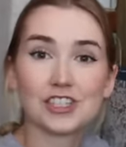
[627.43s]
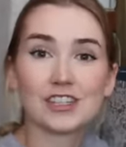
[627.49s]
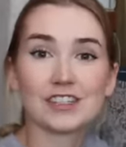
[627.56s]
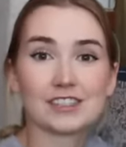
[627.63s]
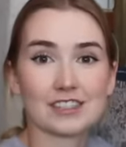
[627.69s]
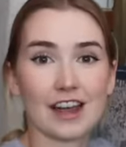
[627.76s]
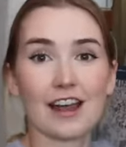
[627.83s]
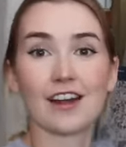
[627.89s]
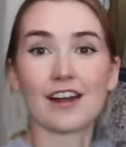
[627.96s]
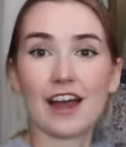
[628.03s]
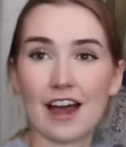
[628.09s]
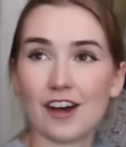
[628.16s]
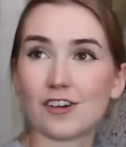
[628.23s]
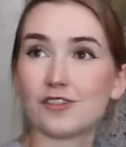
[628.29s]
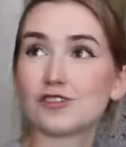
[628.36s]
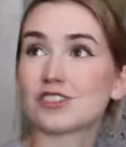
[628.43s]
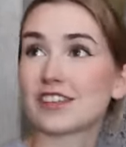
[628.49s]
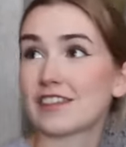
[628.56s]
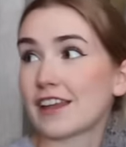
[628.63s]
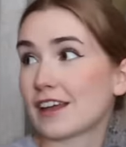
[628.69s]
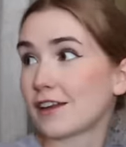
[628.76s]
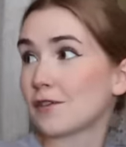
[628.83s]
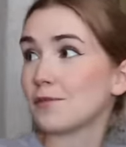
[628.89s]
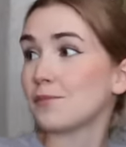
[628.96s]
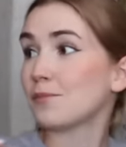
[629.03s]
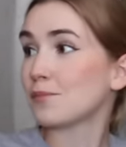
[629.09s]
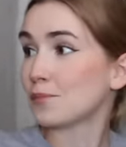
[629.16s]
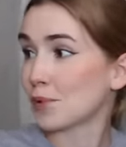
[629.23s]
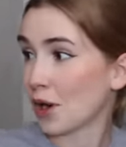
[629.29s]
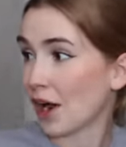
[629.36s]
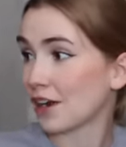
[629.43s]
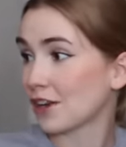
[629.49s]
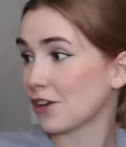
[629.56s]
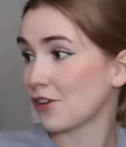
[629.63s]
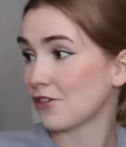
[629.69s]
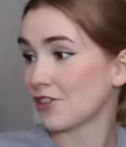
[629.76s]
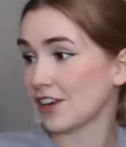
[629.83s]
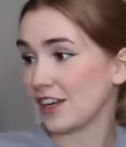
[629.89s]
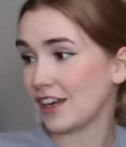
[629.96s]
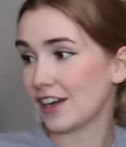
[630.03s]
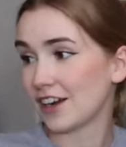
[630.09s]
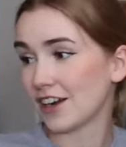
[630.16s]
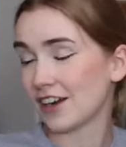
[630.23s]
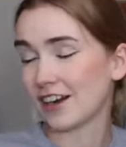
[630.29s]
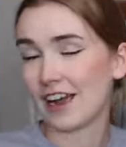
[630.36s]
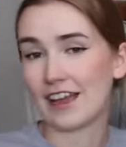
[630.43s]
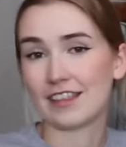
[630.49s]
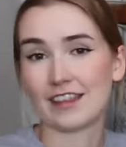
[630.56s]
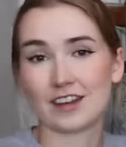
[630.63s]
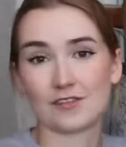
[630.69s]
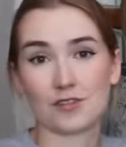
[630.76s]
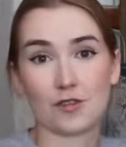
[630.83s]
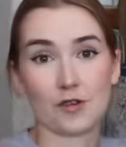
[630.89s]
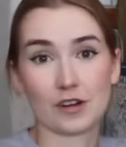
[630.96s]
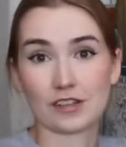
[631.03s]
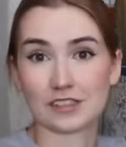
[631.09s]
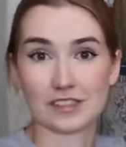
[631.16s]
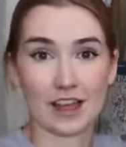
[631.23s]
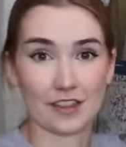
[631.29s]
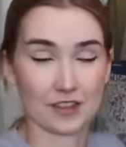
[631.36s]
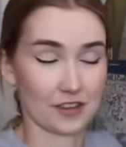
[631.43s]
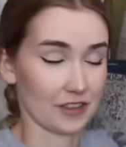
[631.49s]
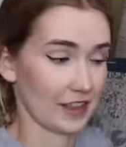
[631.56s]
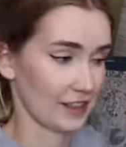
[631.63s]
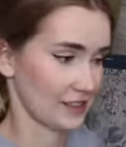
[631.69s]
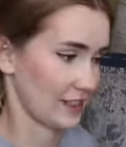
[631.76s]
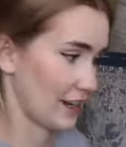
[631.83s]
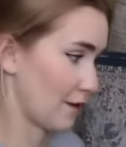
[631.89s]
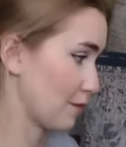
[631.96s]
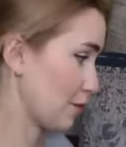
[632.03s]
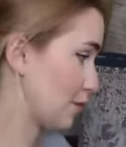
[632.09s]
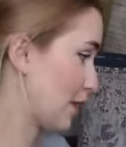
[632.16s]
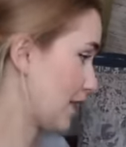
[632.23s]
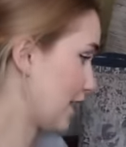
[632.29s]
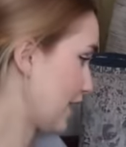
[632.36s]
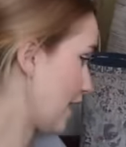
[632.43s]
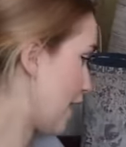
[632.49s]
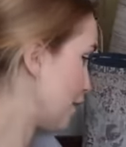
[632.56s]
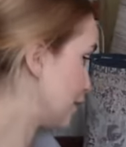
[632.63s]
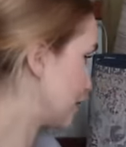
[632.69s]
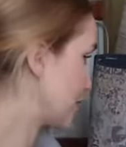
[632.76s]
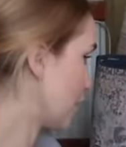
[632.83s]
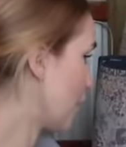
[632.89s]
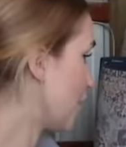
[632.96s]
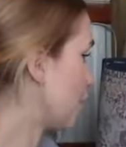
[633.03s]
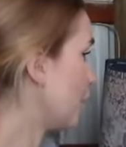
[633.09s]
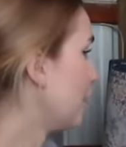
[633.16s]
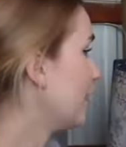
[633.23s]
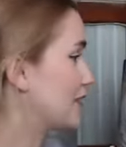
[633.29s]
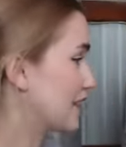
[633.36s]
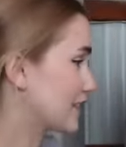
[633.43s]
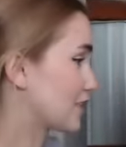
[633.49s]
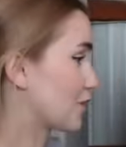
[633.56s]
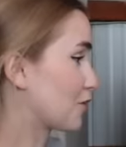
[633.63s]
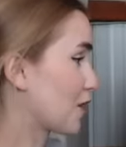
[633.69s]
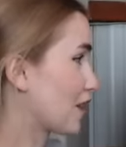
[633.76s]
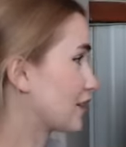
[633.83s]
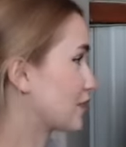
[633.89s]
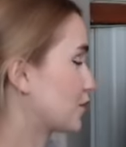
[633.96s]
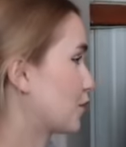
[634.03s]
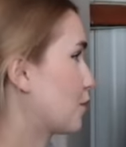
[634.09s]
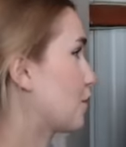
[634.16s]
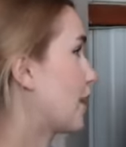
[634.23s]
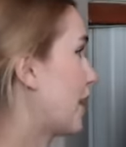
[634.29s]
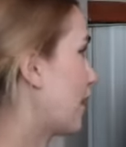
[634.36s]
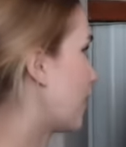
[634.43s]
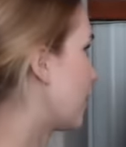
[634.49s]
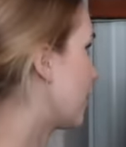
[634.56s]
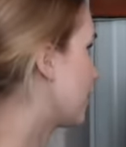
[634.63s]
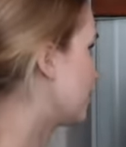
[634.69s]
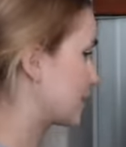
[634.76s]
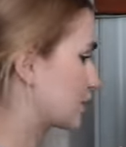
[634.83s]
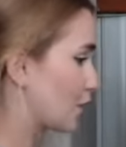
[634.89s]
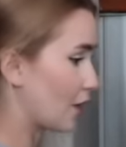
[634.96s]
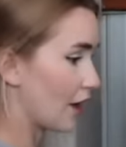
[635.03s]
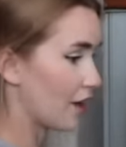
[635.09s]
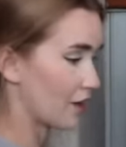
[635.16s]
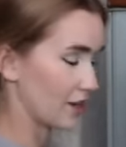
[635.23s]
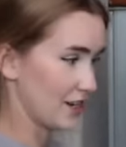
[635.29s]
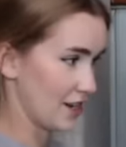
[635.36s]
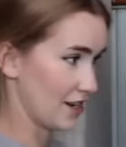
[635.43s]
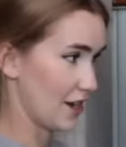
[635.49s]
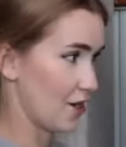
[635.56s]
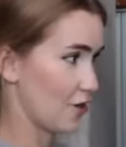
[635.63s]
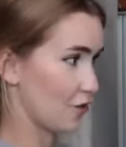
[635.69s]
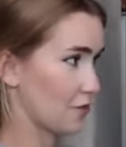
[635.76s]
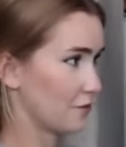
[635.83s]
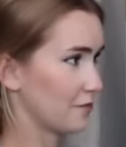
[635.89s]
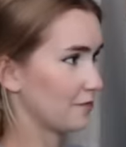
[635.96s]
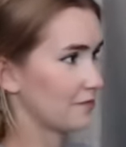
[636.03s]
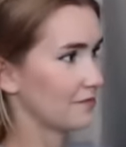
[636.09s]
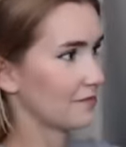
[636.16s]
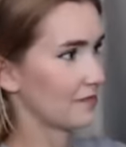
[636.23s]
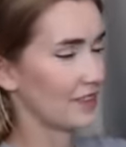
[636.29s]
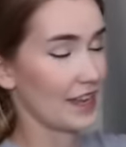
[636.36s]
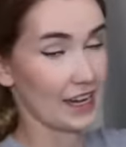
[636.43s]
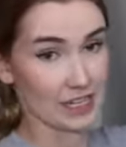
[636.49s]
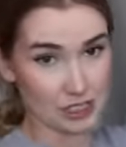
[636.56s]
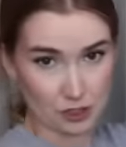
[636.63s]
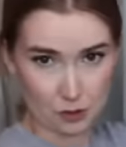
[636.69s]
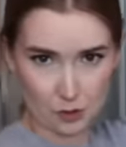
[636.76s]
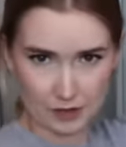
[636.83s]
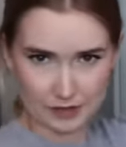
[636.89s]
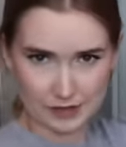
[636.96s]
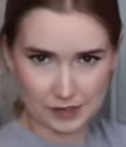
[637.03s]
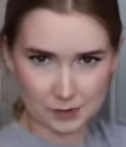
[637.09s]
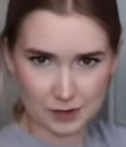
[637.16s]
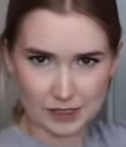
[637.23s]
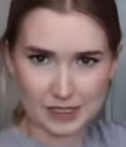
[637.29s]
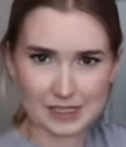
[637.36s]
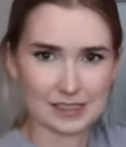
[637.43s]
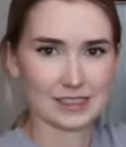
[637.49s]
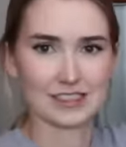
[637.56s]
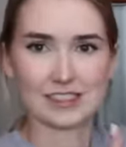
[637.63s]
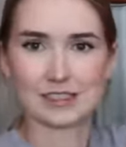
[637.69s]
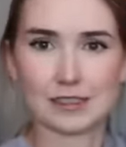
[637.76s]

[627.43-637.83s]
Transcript: an entire house and then brought it over here, and then of course other things that I've been picking up. So these are rugs from there, so I already know that I don't want this one because it's